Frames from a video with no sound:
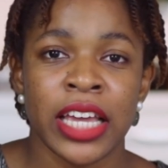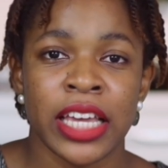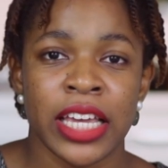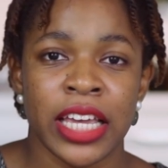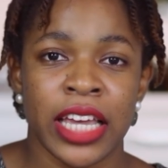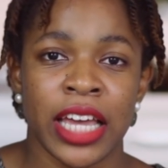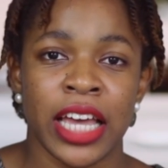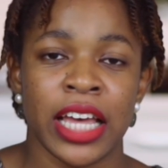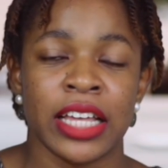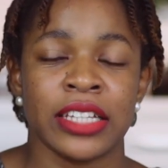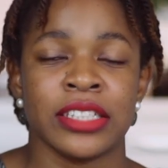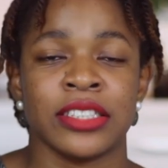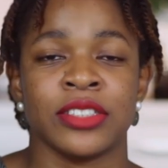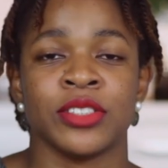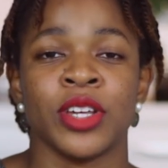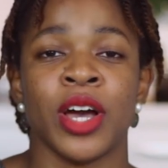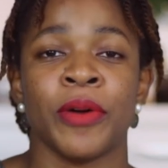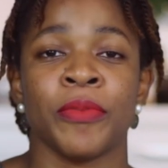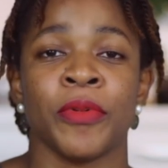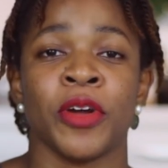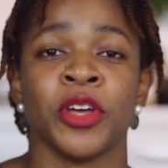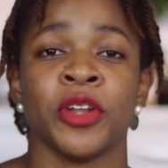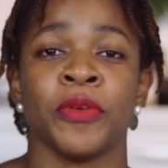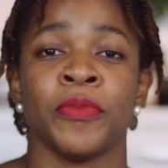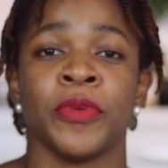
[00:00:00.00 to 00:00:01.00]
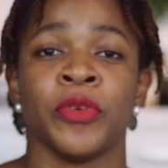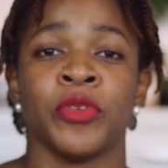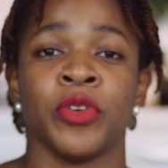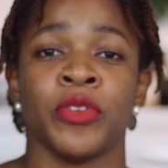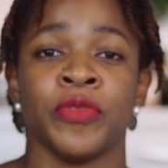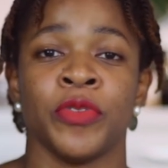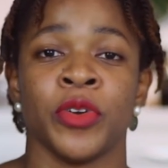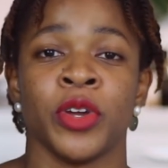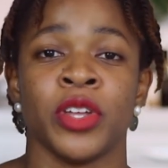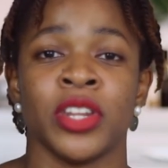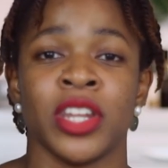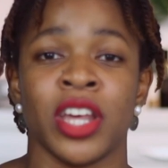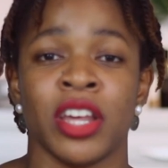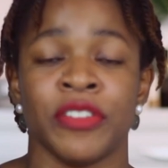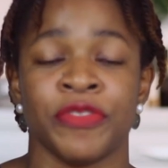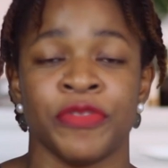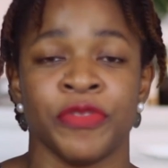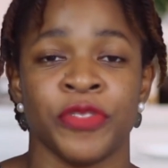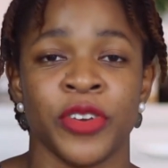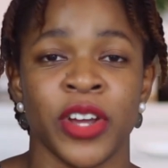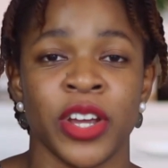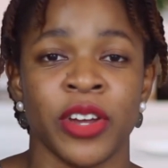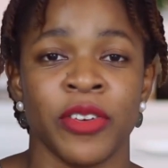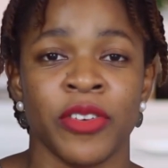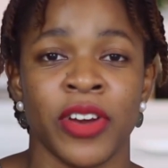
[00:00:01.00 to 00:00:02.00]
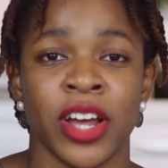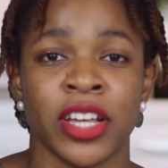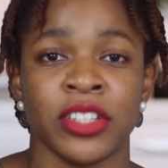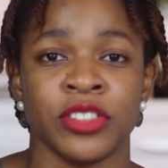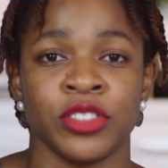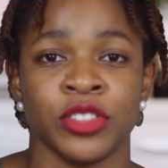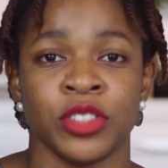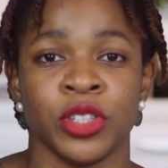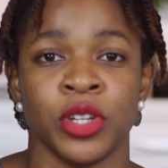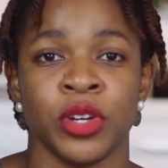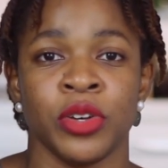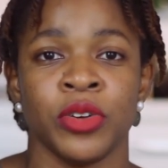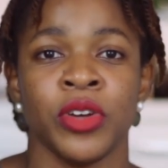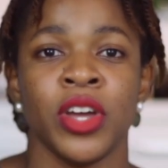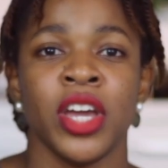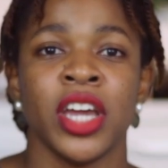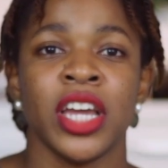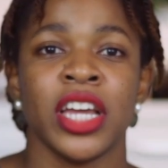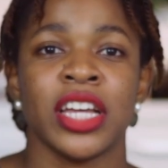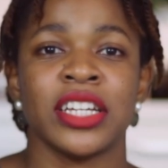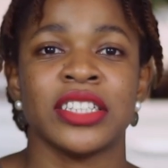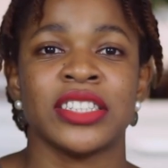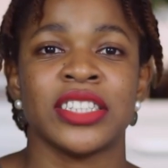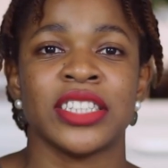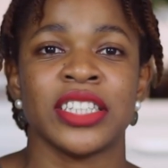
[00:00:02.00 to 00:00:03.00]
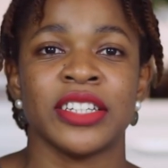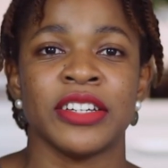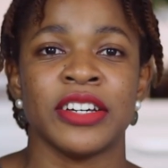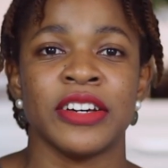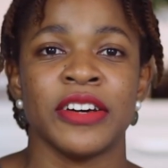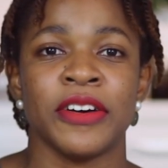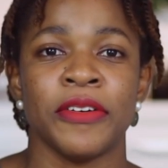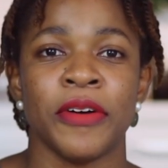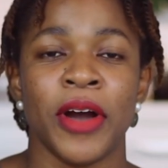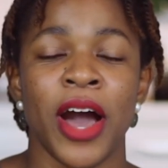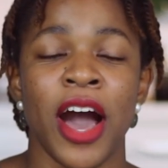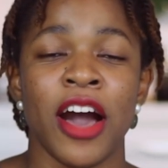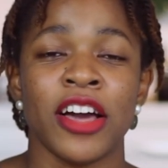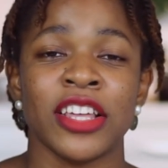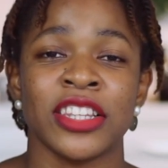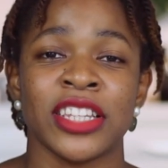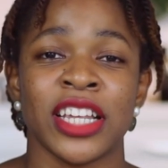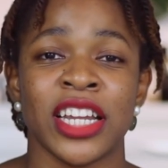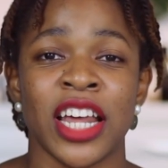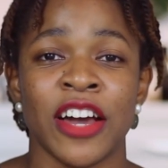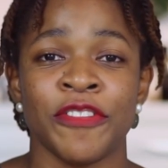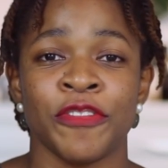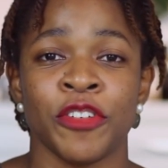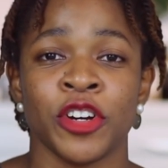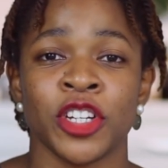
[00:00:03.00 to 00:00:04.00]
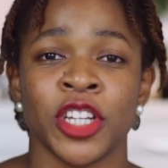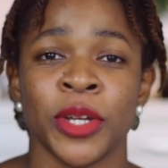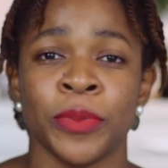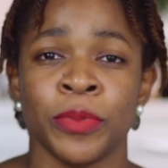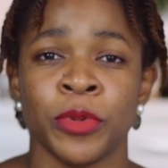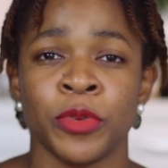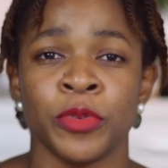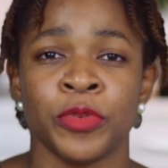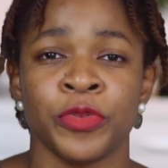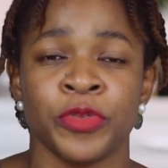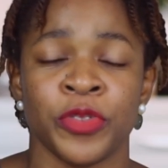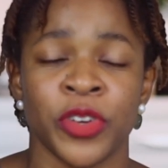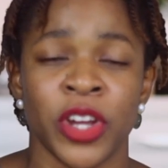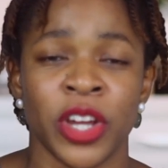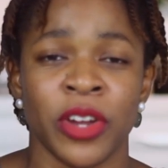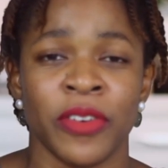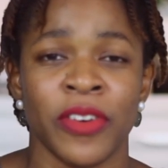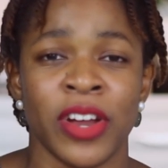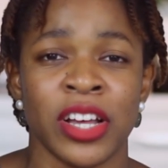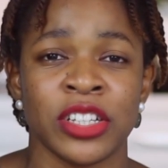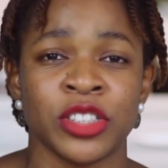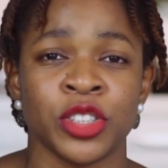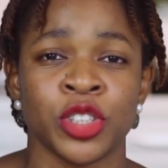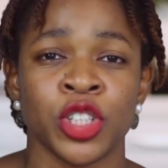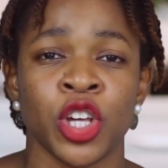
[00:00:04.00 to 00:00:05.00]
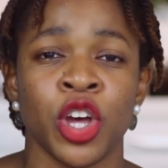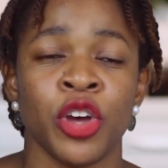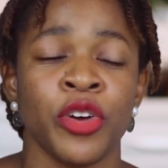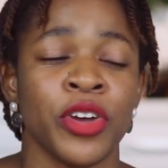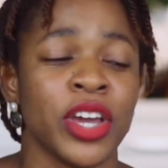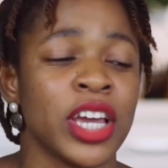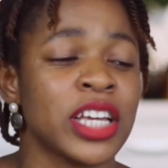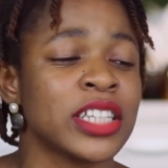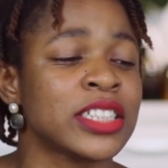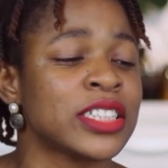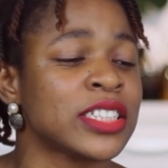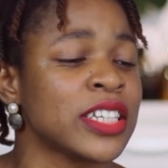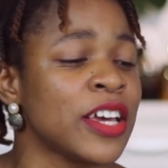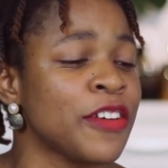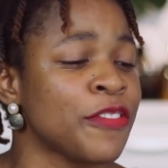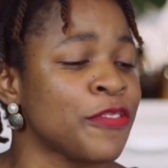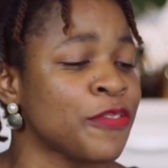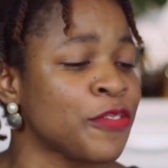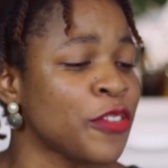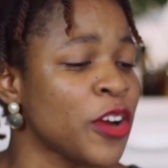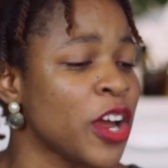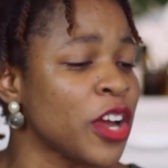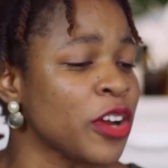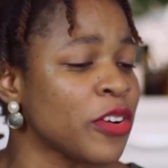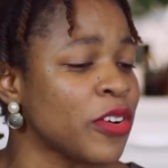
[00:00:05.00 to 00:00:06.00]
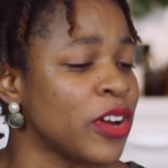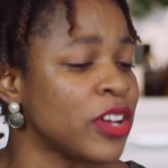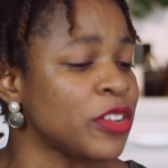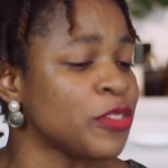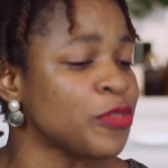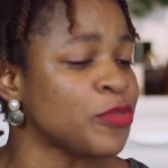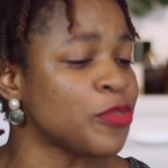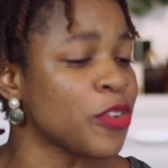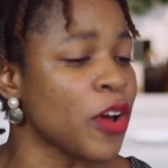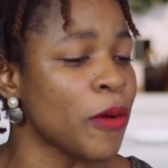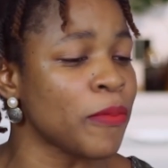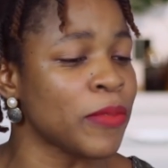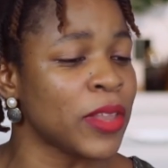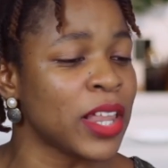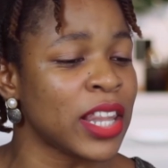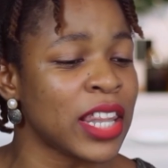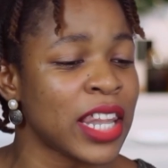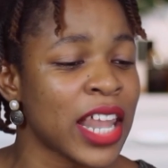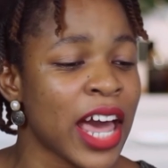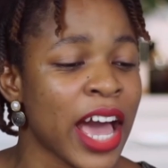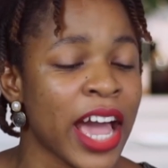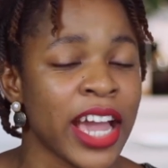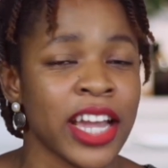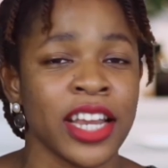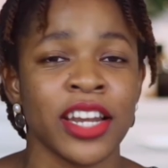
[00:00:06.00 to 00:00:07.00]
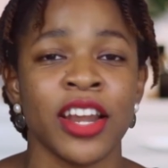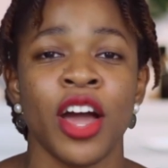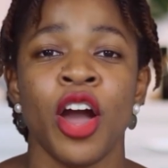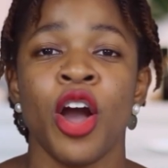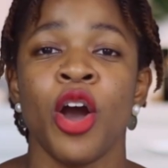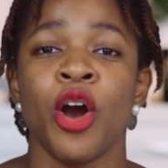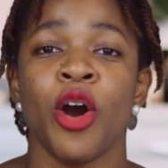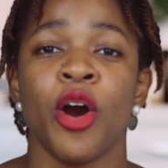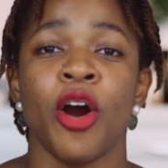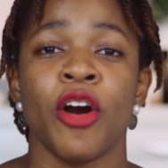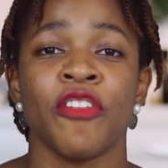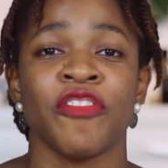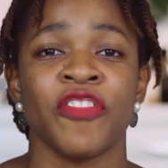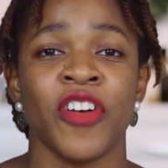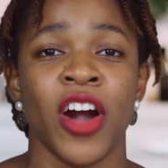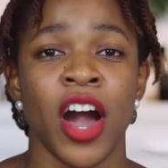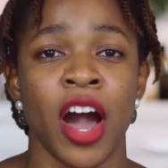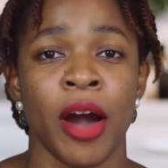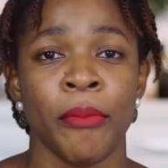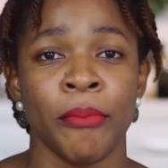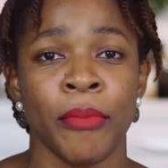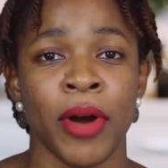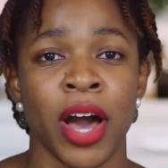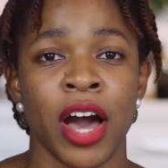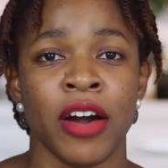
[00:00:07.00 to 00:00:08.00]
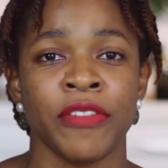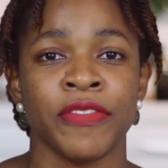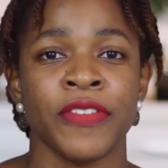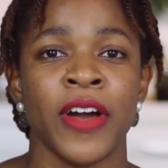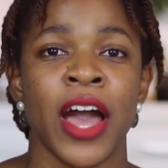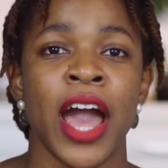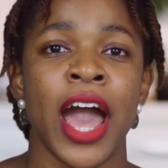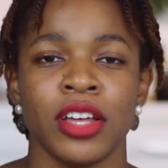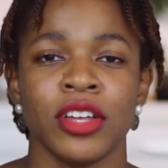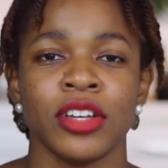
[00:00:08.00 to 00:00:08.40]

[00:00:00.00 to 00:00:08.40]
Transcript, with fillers: Yes, so I'm going to be reviewing that fragrance. You know, it's a uh, it's an affordable fragrance. So it's a fragrance from the line of Armaf.